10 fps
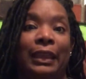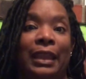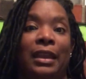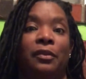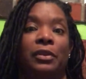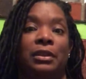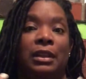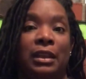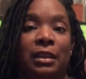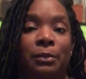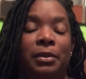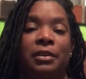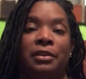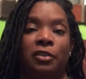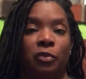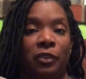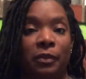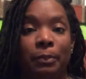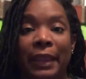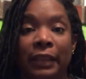everything and be
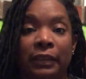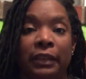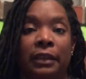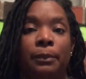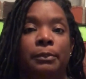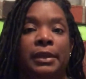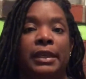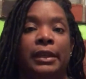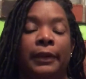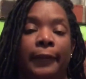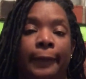disrespected and be